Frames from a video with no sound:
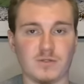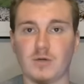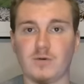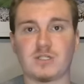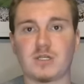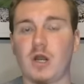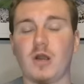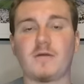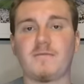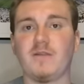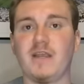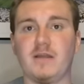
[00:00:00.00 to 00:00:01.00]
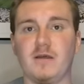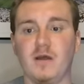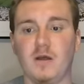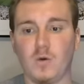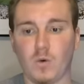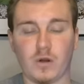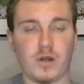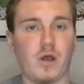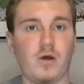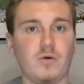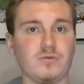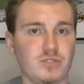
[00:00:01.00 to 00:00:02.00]
So it's Kerkvliet or
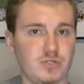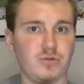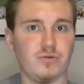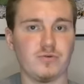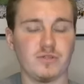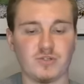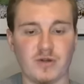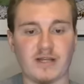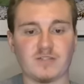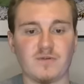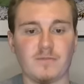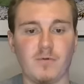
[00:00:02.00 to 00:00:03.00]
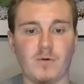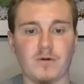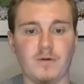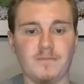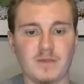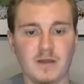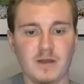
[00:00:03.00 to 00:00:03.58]
go to the transfer portal.